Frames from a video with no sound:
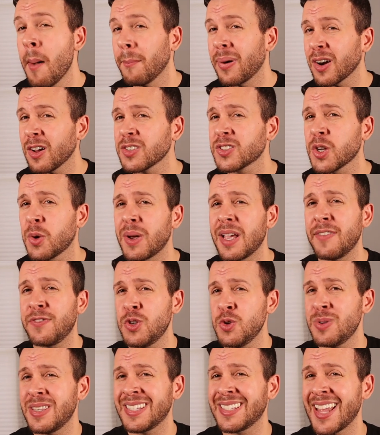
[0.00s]
But also,
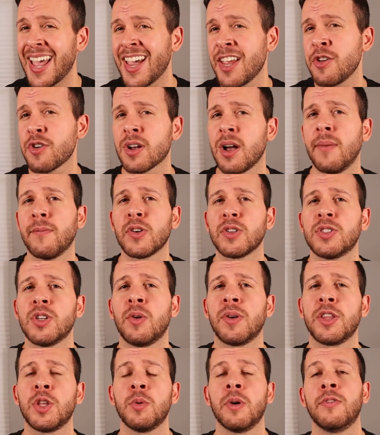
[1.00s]
if you stay in your comfort
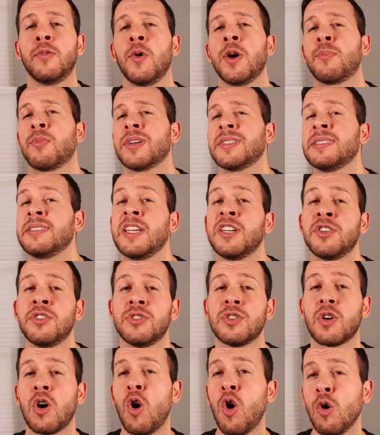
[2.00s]
zone and you avoid
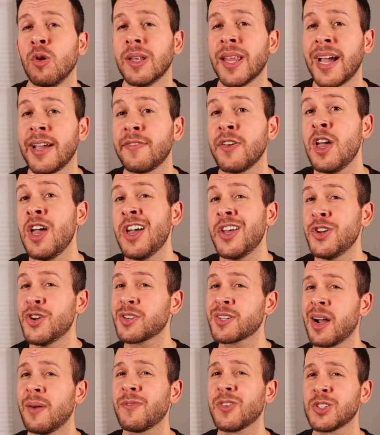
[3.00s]
presentations your whole life,
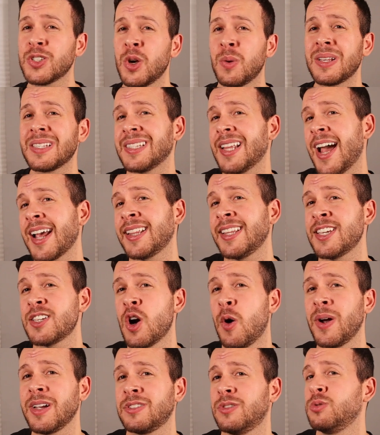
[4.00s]
your comfort zone is likely
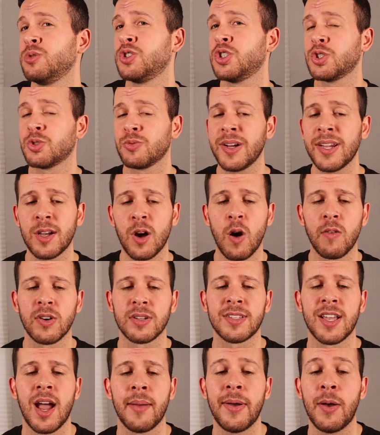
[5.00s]
going to shrink
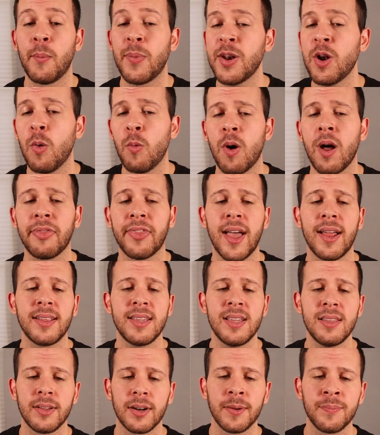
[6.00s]
over time, and we don't want that
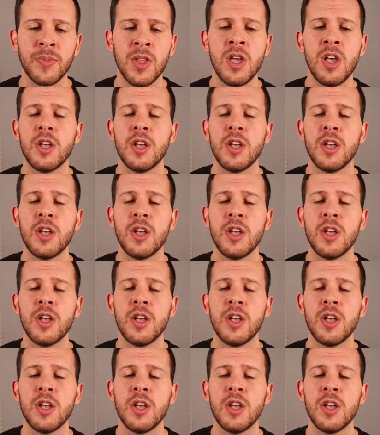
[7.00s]
either.